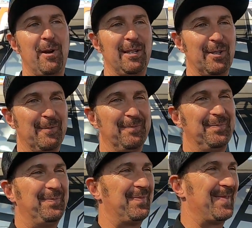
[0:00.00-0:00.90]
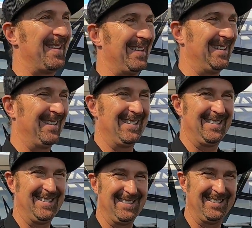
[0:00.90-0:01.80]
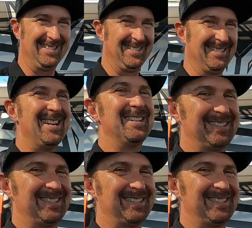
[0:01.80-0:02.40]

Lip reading: Don't worry about that. All right, we'll see you. Thank you so much.